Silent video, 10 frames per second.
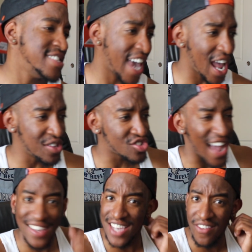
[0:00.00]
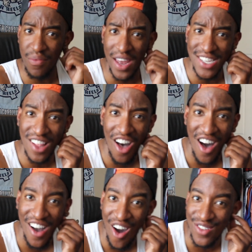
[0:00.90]
Damn, this track's 7 minutes
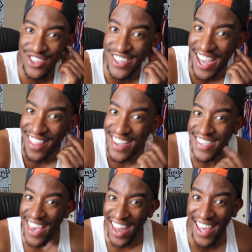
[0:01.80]
long. Oh, shit, let's get